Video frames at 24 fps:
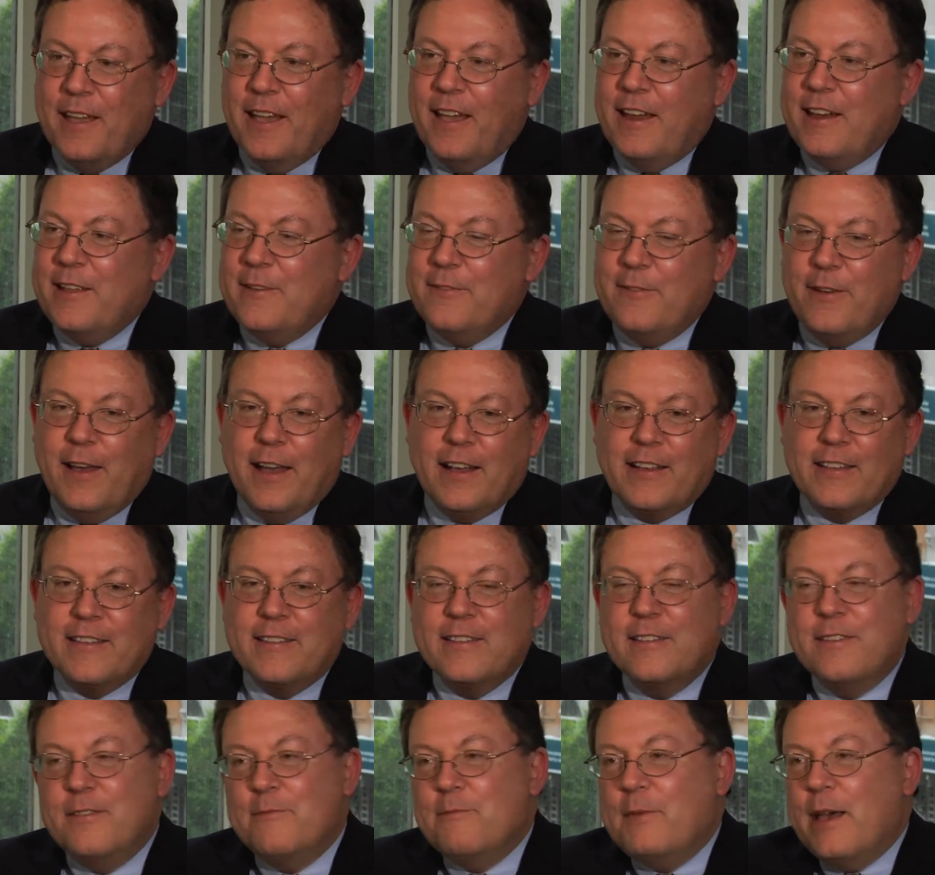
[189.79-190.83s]
And he
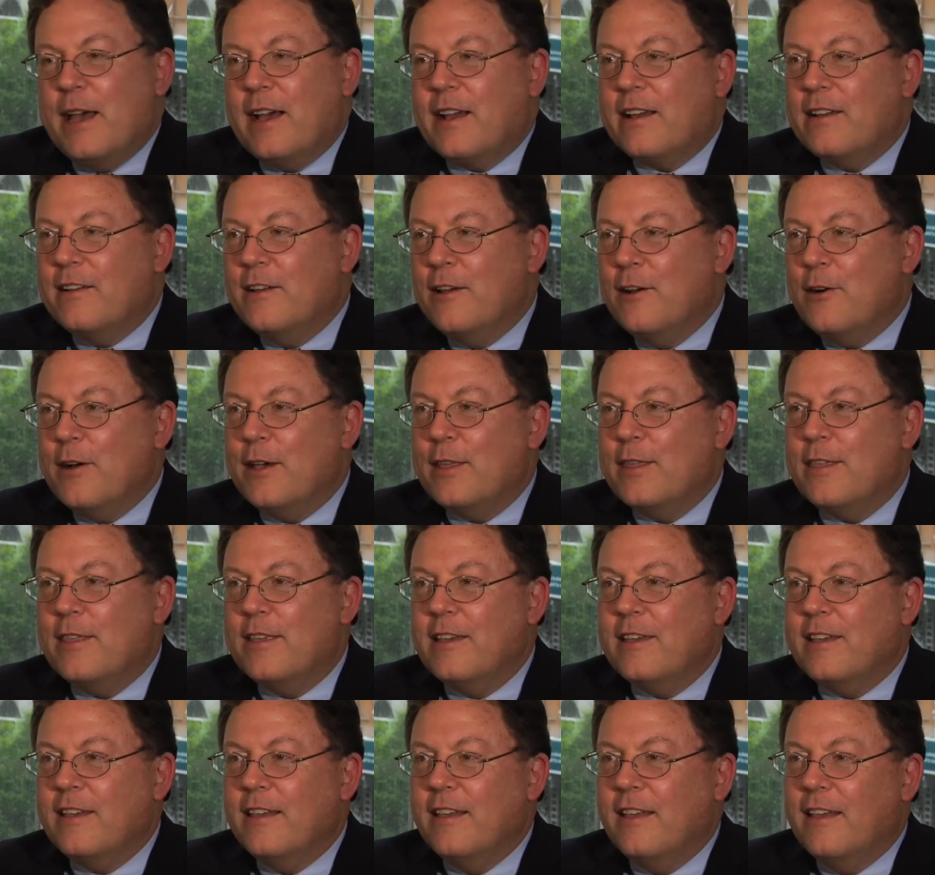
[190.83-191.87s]
faxed back, no, I
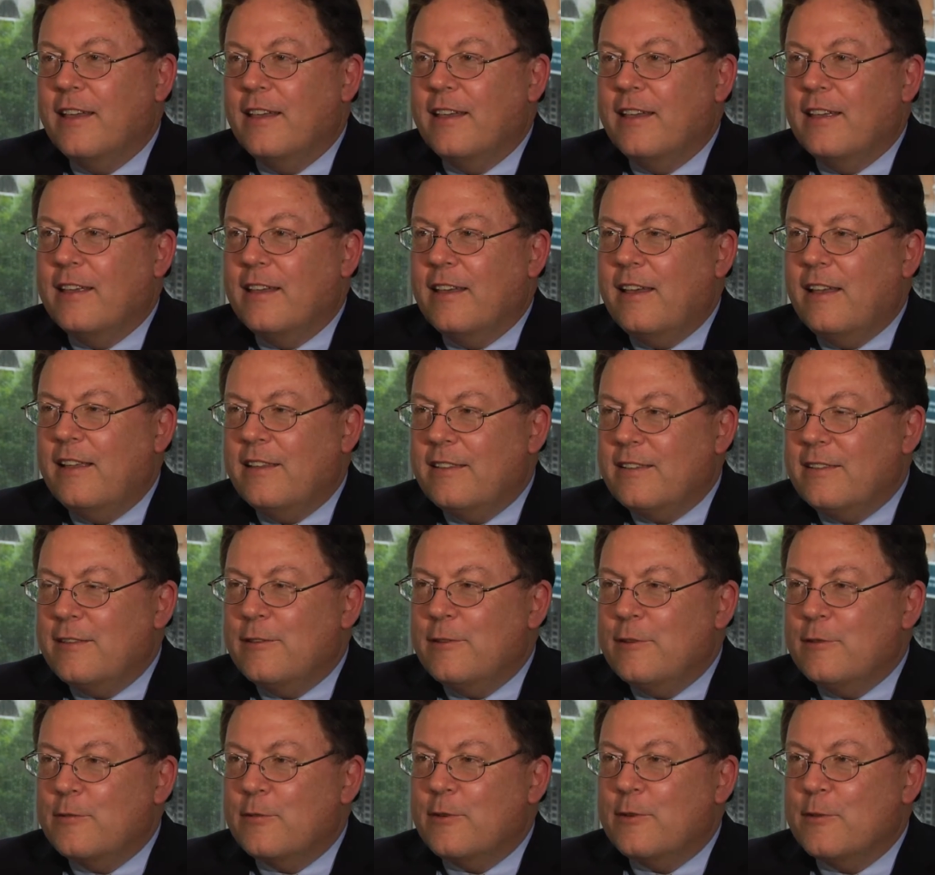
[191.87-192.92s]
think
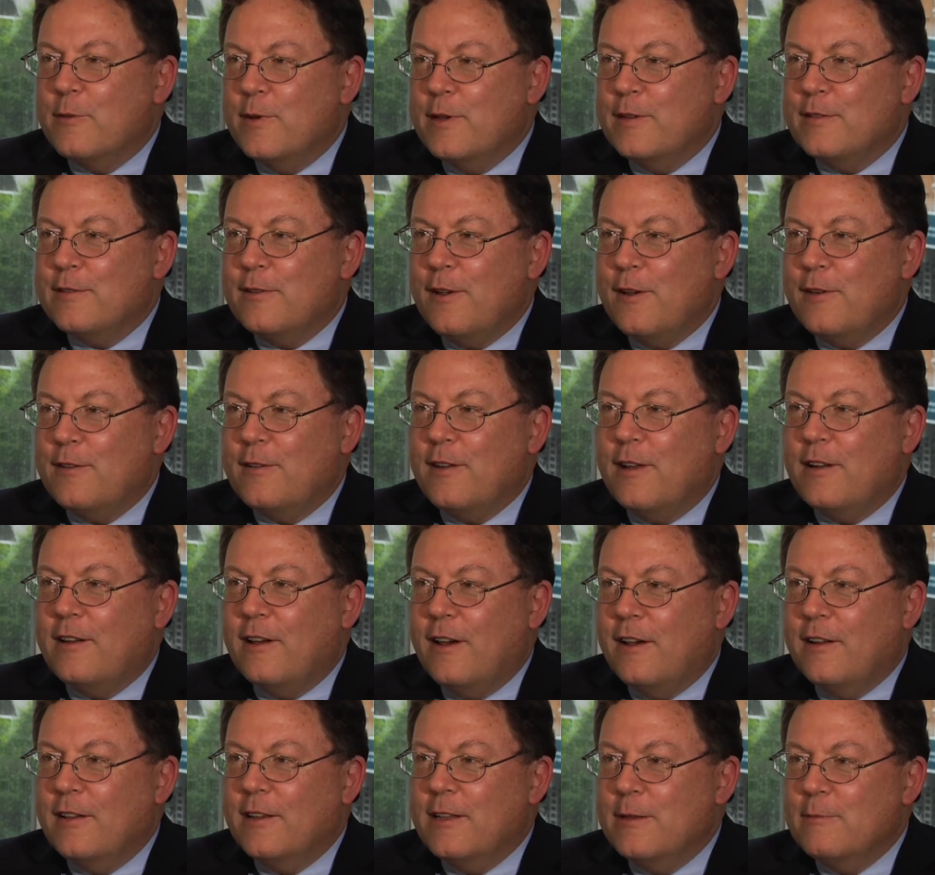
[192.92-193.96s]
Institute for Research on
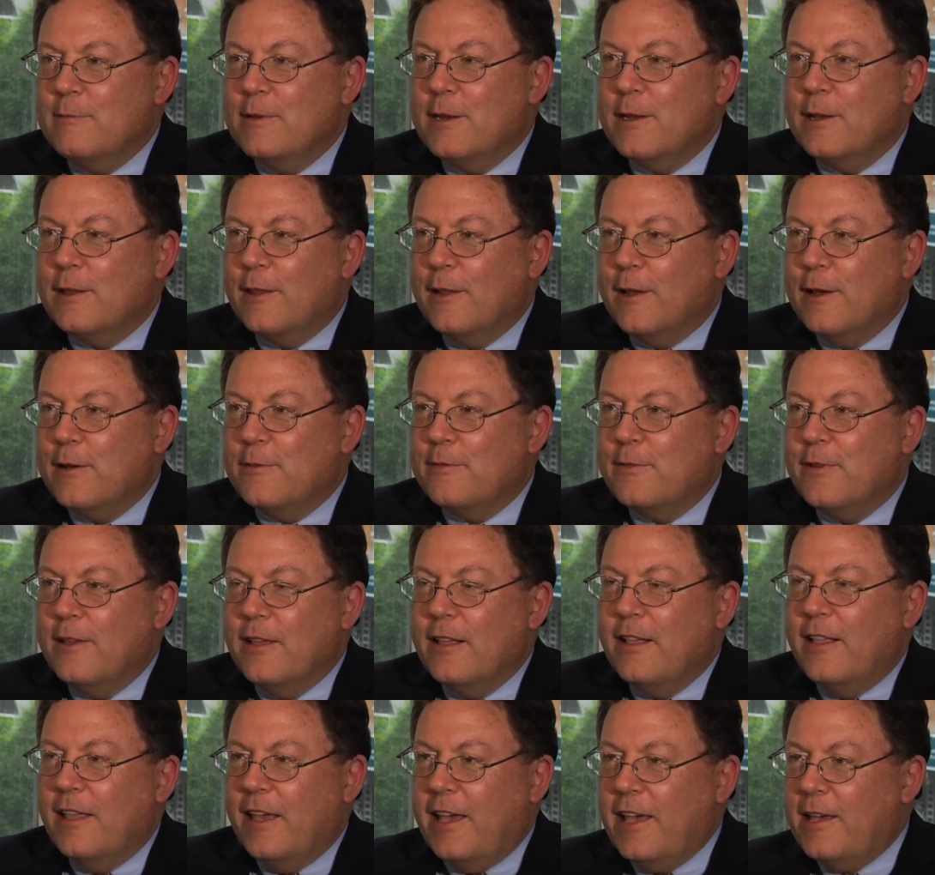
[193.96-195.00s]
Unlimited Love,
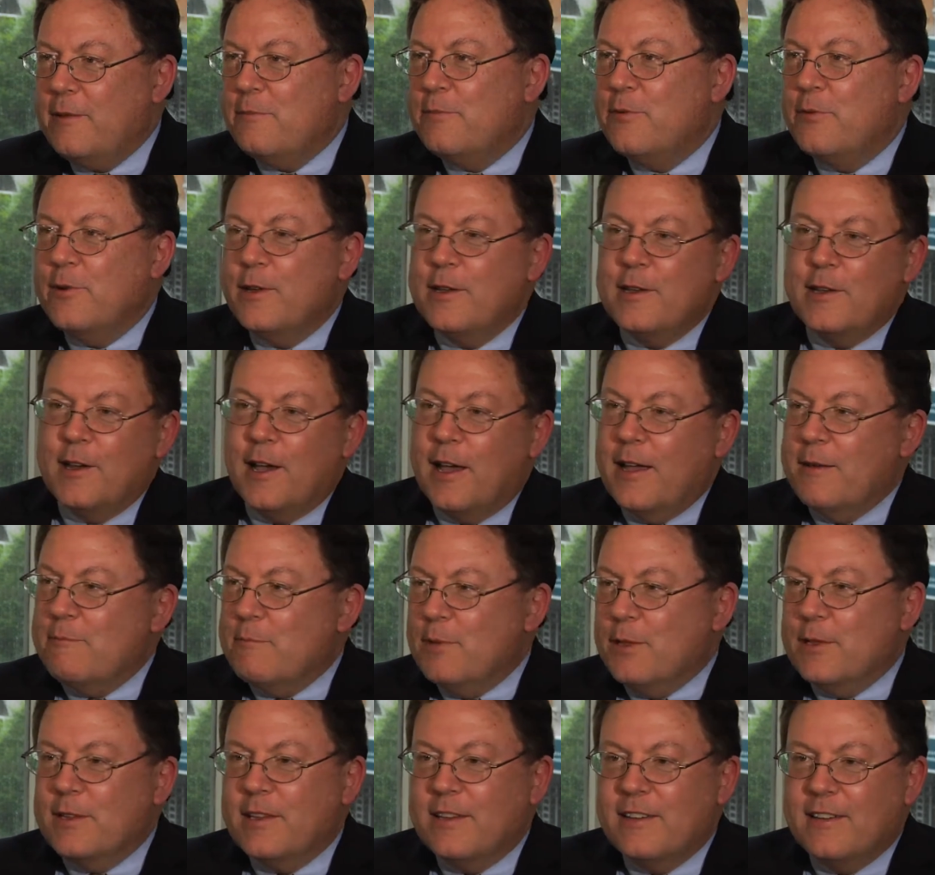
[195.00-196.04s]
$8.9
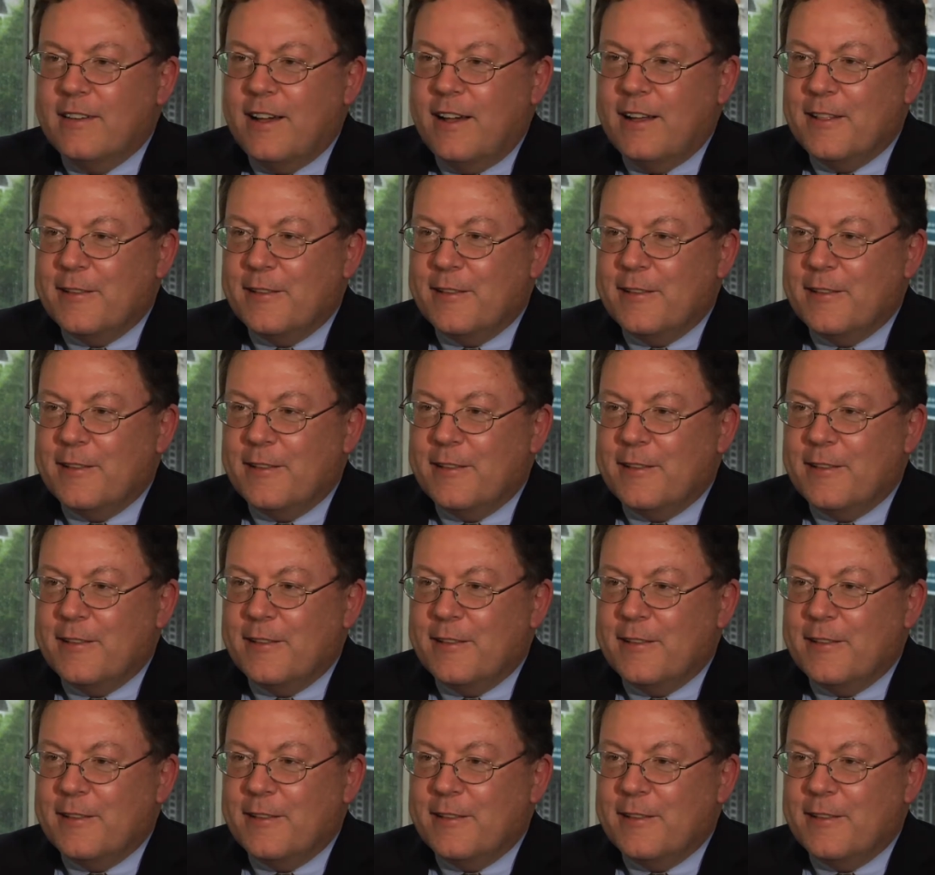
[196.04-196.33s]
million.